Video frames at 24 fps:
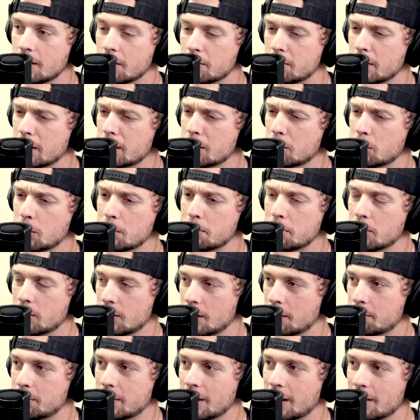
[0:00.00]
the video we
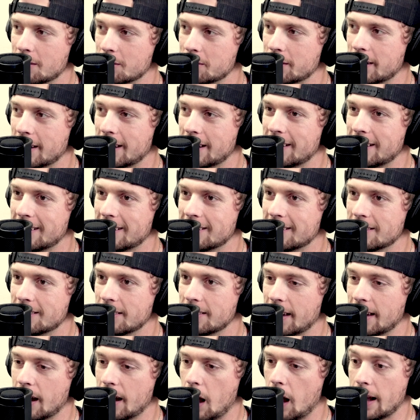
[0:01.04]
pulled up the other day.
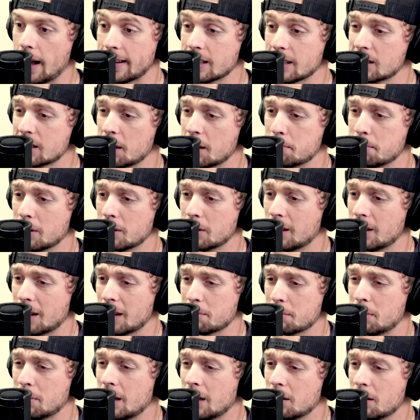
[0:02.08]
I guess they put
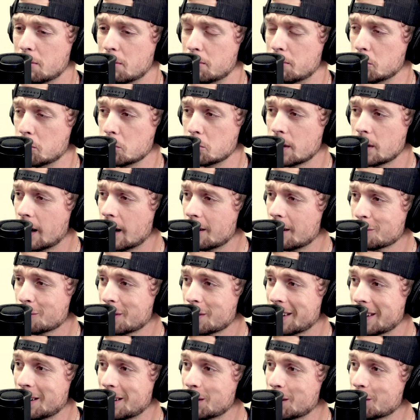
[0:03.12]
like pink food
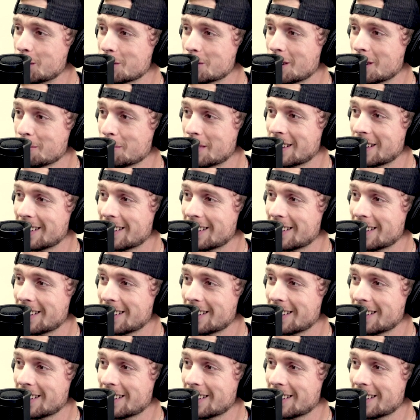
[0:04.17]
coloring in it or something,